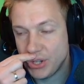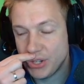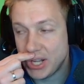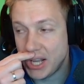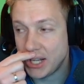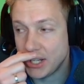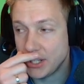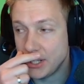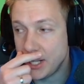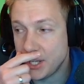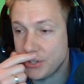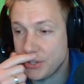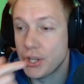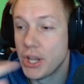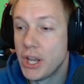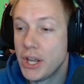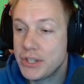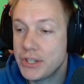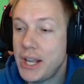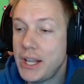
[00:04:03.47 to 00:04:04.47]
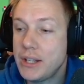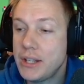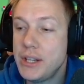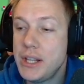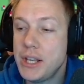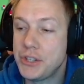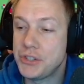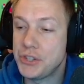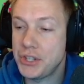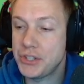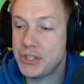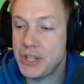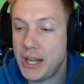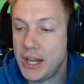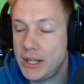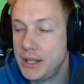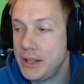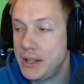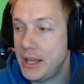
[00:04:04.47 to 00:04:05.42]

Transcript: Techniques, exactly.